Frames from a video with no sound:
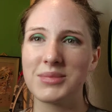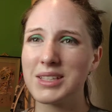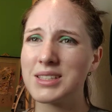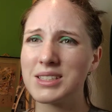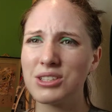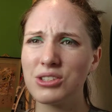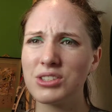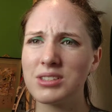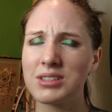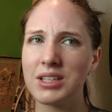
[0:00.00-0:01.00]
It's still
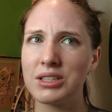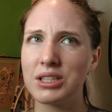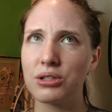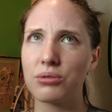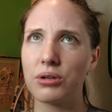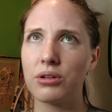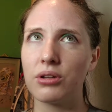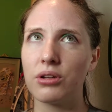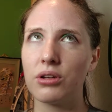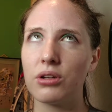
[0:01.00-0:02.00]
just,
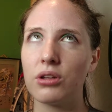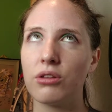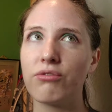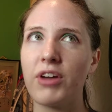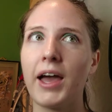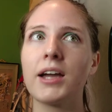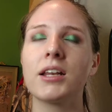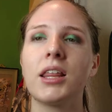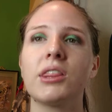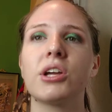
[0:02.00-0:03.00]
the
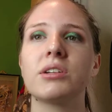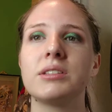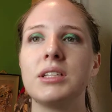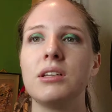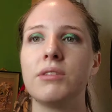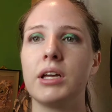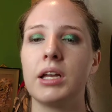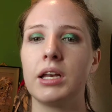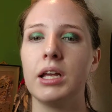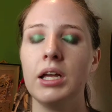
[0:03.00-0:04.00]
fact that there's
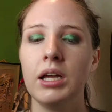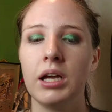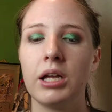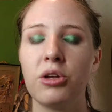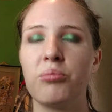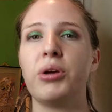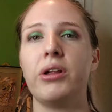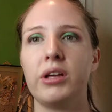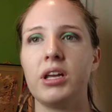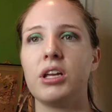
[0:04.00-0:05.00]
even an
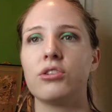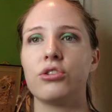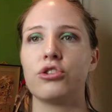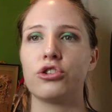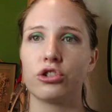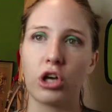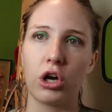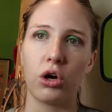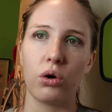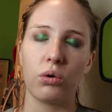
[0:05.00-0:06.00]
ability to
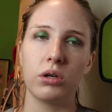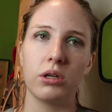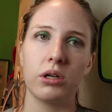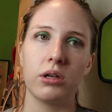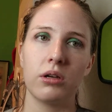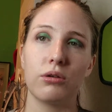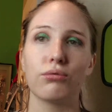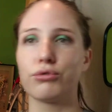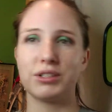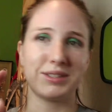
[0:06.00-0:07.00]
show
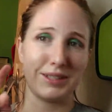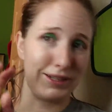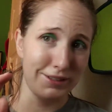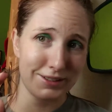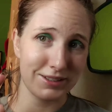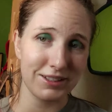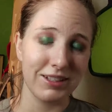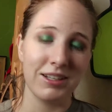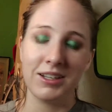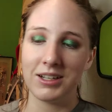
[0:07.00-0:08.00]
receipts,
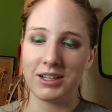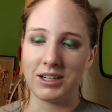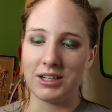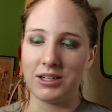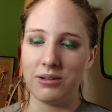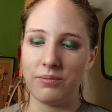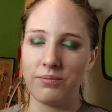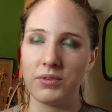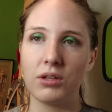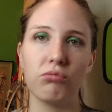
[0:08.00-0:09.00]

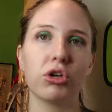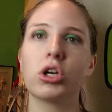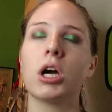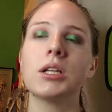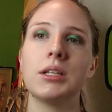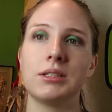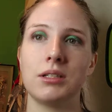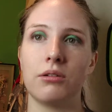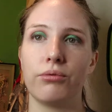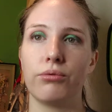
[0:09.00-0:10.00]
regardless
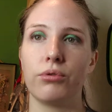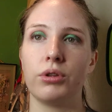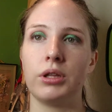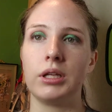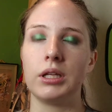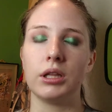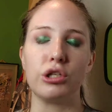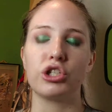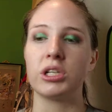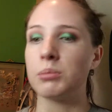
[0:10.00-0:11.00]
of the
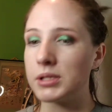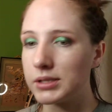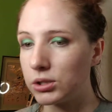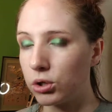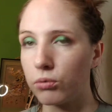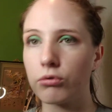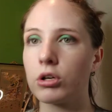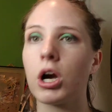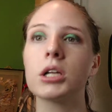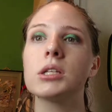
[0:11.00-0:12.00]
legitimacy or
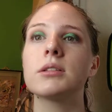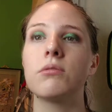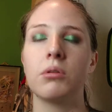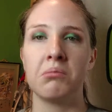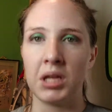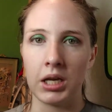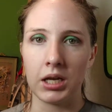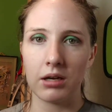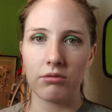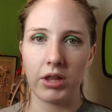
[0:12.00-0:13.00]
regardless of the
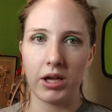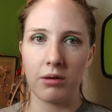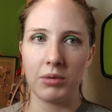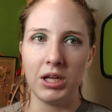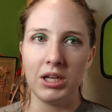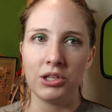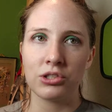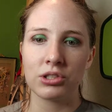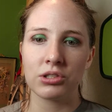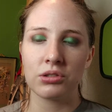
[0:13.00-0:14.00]
meaning of them,
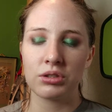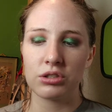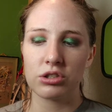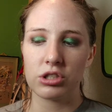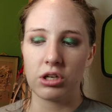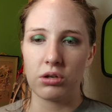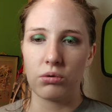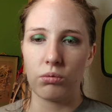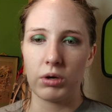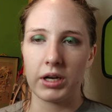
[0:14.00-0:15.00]
just goes to
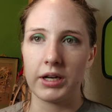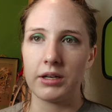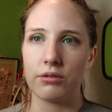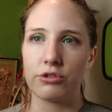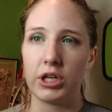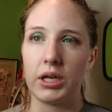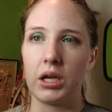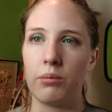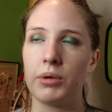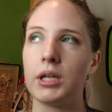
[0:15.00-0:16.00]
show what kind of shady
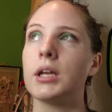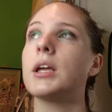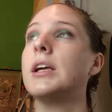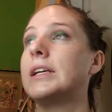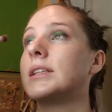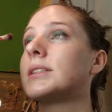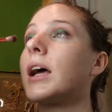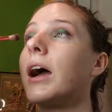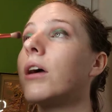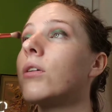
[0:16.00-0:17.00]
company it
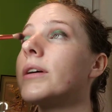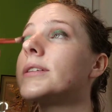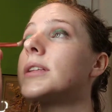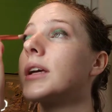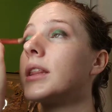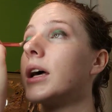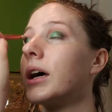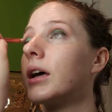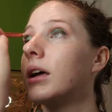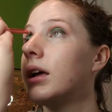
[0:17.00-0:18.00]
is. I always think
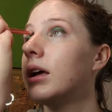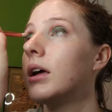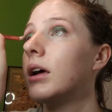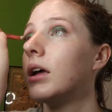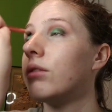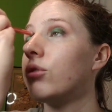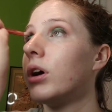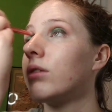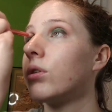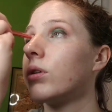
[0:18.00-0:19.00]
that if
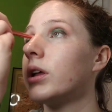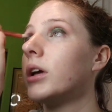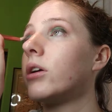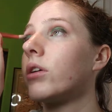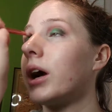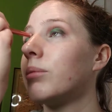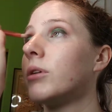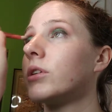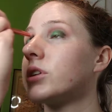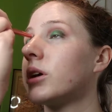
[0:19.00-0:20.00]
you have a really
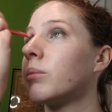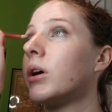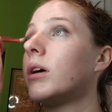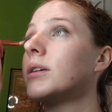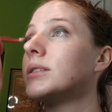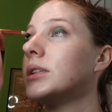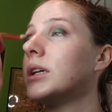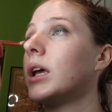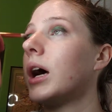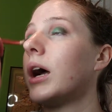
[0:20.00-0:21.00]
crappy return
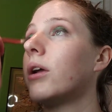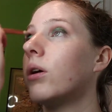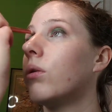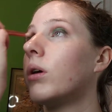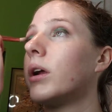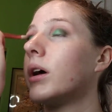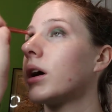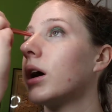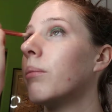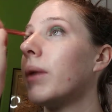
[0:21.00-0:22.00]
policy, I don't want
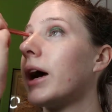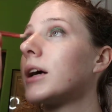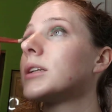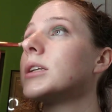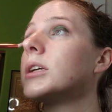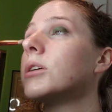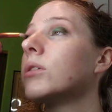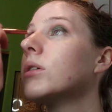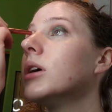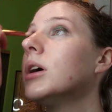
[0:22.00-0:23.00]
to come back to
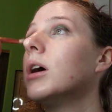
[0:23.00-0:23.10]
you.